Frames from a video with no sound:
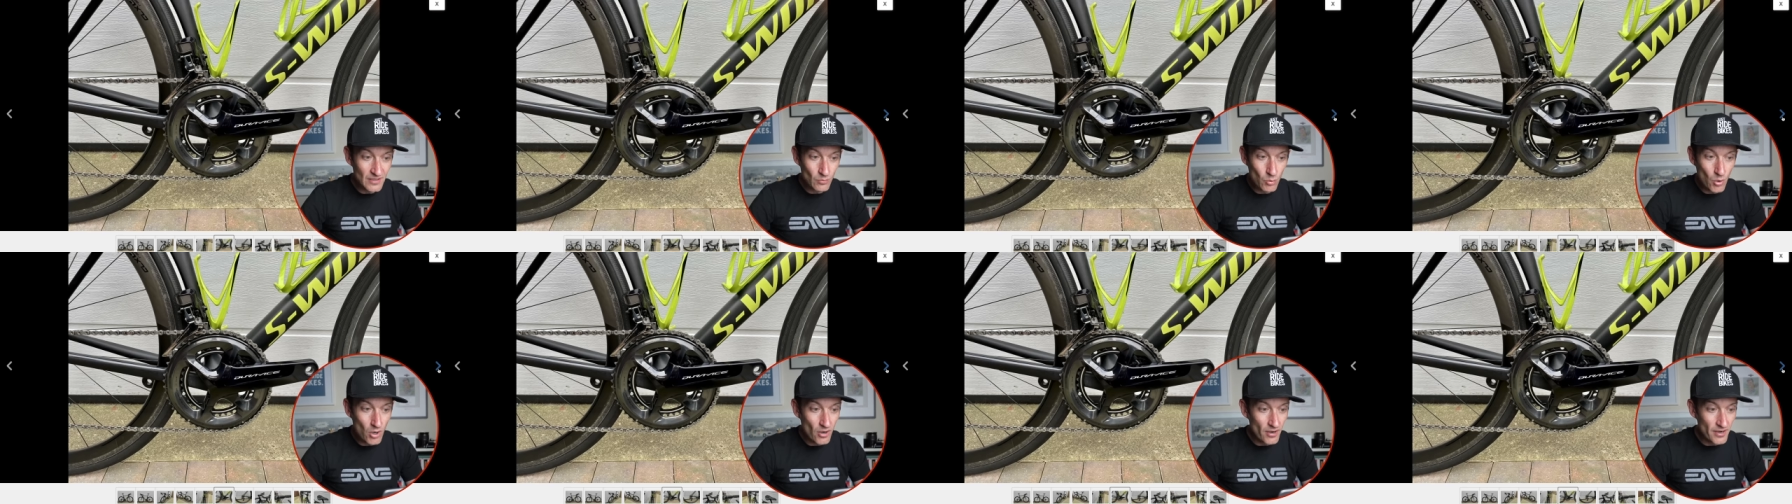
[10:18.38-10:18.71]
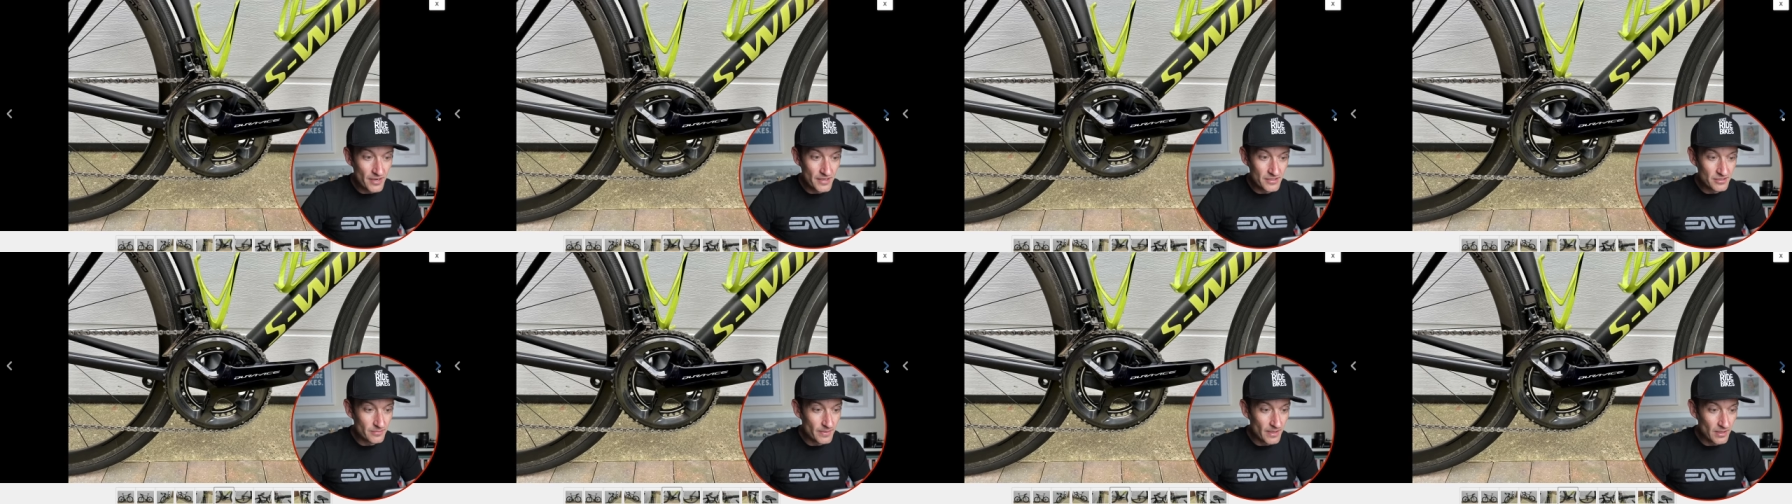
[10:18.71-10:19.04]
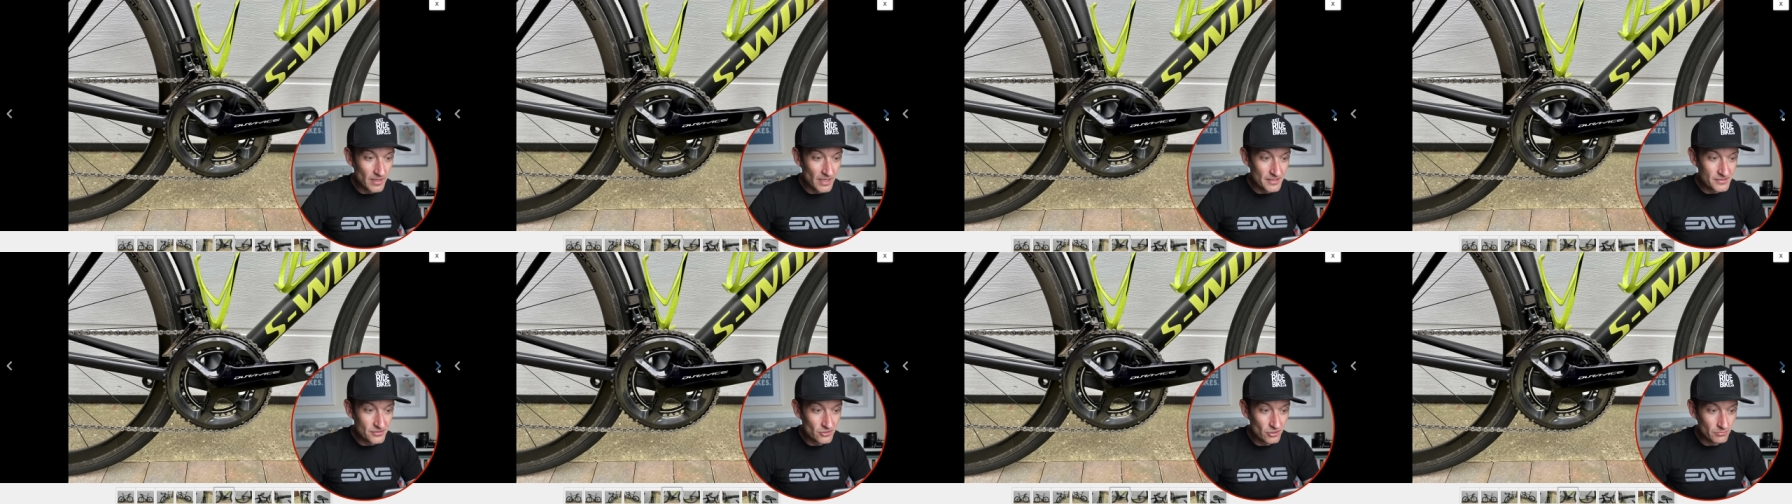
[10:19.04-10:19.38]
worries about
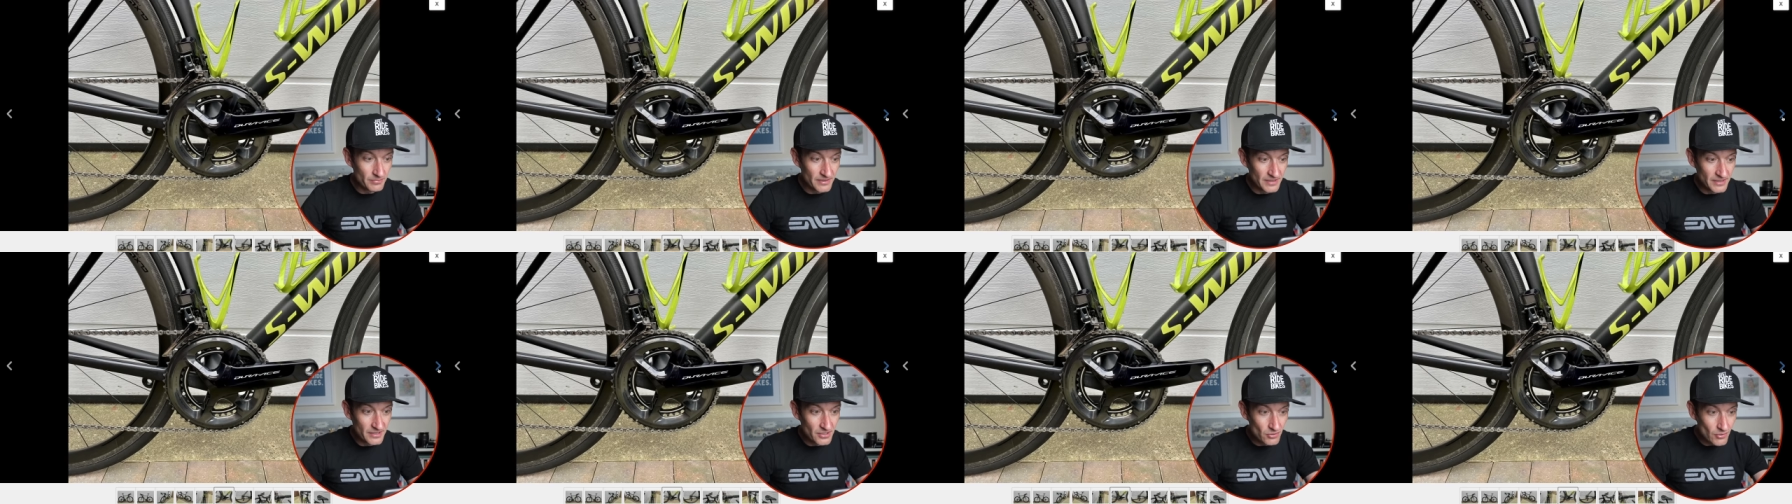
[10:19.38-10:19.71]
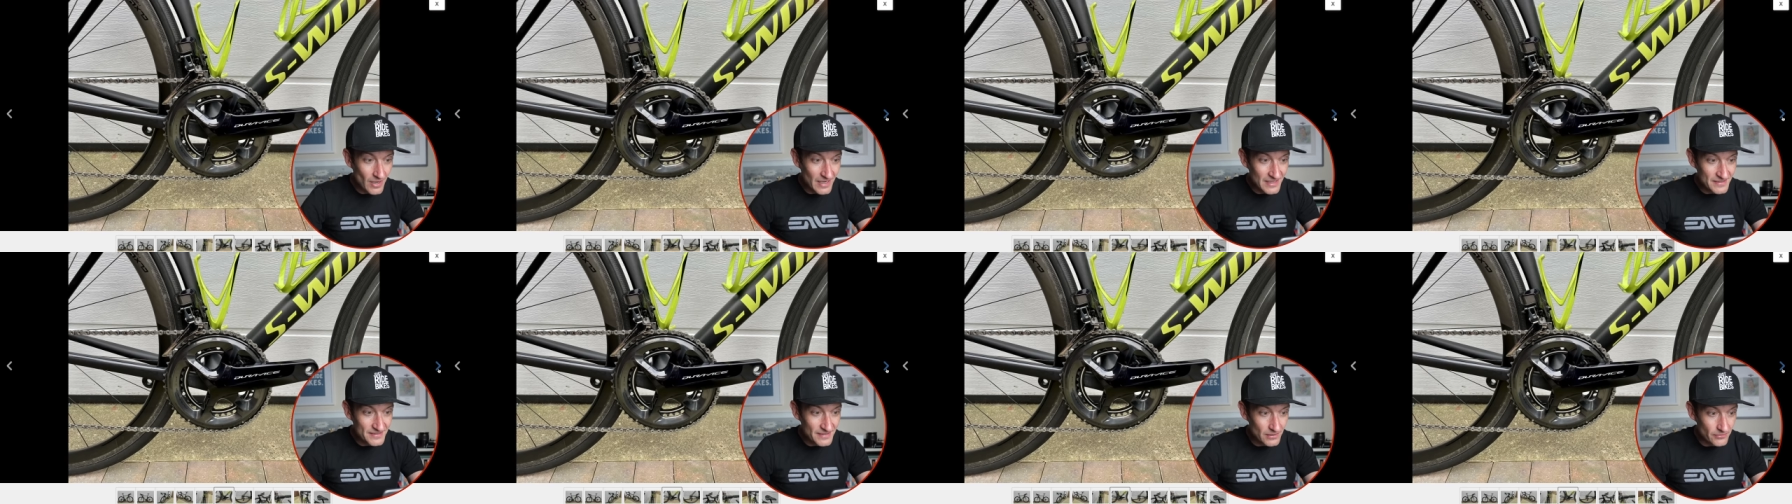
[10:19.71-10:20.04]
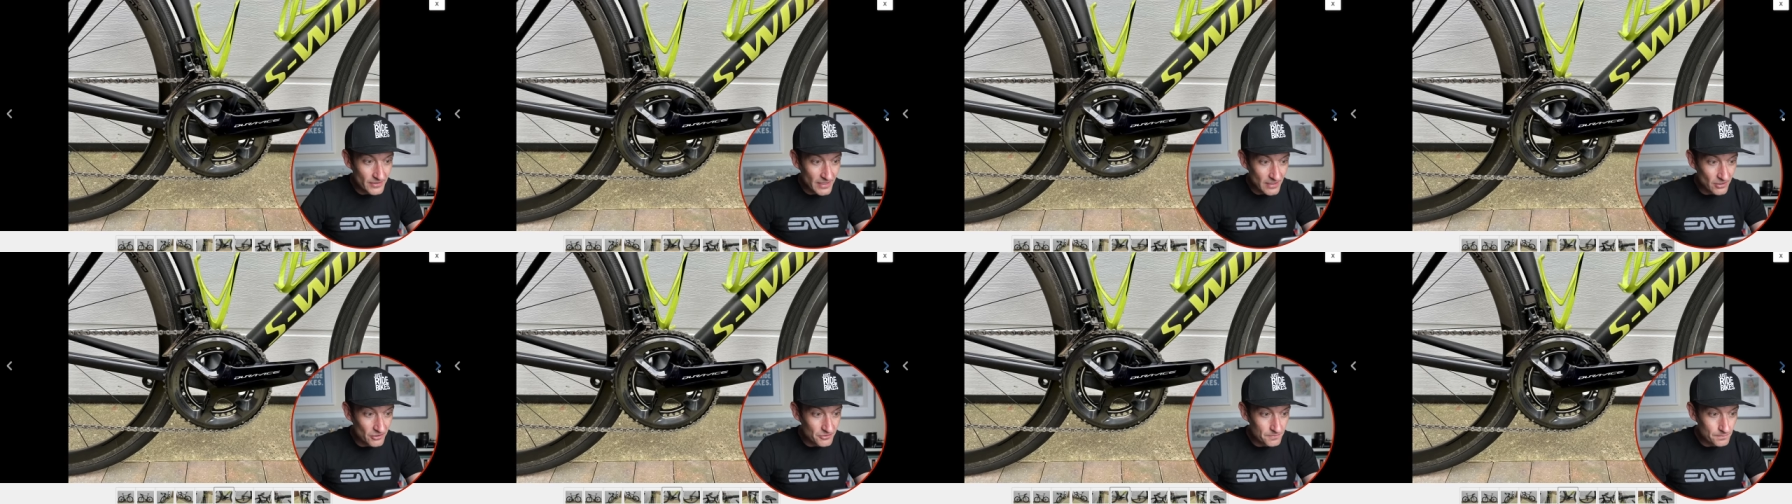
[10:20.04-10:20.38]
that at all. I mean, the crankset on
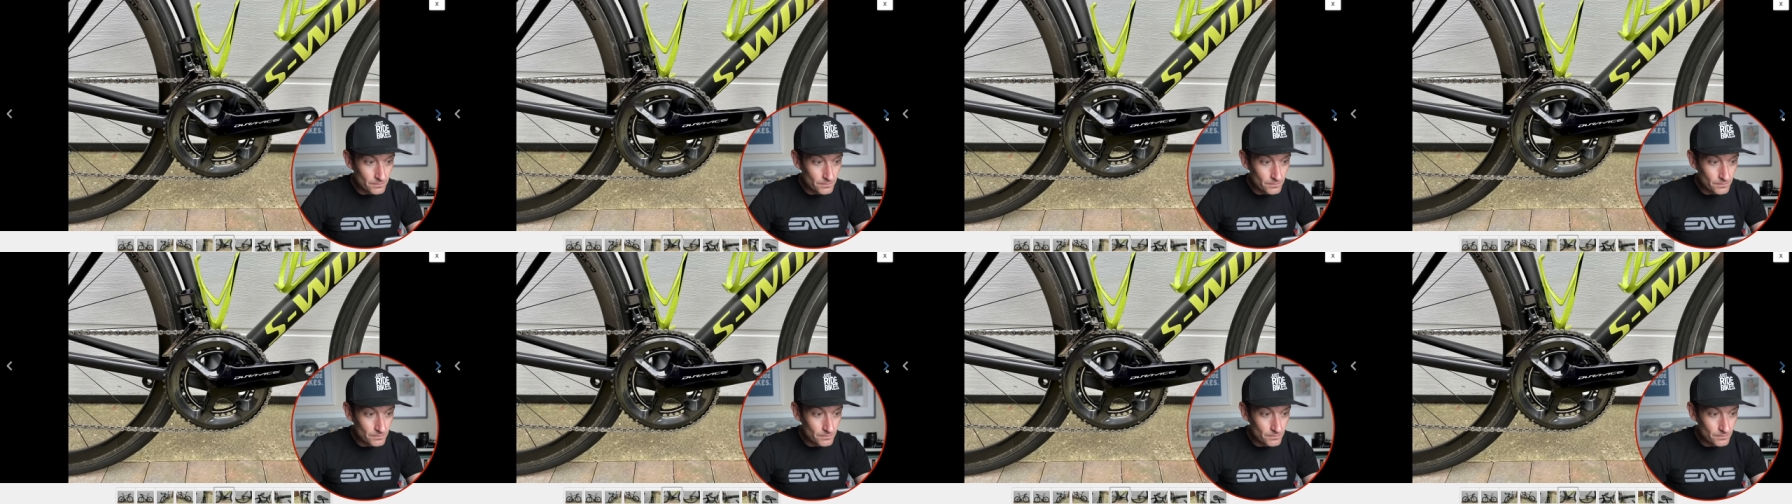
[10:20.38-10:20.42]
that looks